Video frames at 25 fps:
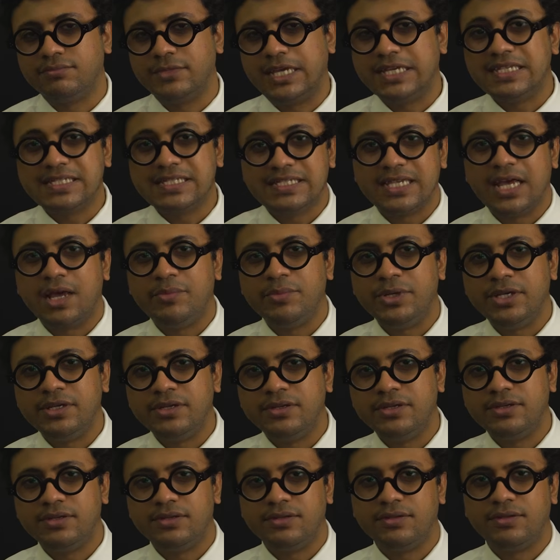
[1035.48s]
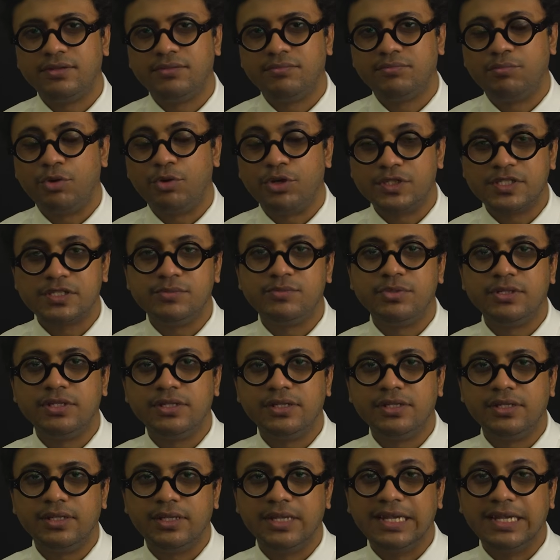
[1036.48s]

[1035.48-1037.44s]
examined possible